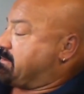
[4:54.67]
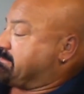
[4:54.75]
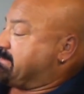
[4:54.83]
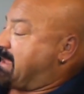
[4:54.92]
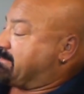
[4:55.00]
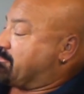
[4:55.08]

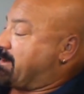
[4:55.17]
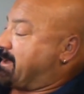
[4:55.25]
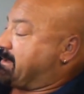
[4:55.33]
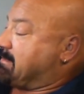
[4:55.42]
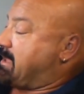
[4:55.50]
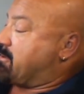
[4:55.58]
You'll take the
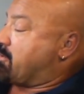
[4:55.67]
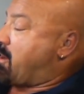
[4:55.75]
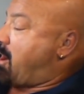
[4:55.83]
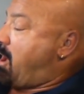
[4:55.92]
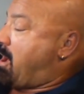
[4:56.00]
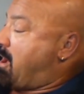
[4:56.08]

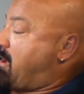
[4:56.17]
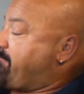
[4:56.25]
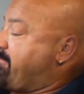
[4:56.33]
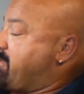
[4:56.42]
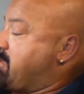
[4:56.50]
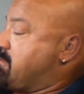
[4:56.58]
regulator
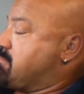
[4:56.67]
off.